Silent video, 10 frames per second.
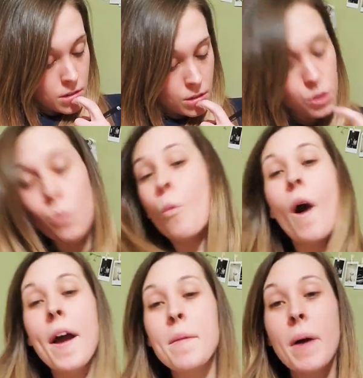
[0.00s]
So
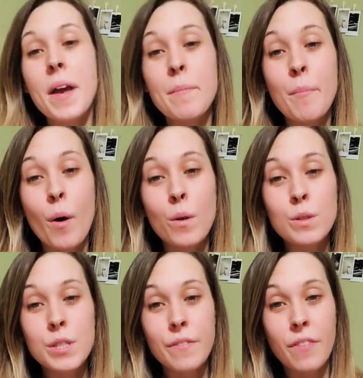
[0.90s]
why am I
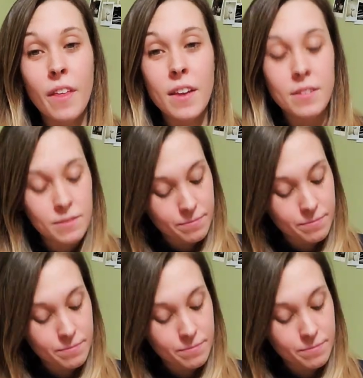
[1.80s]
impulsive then?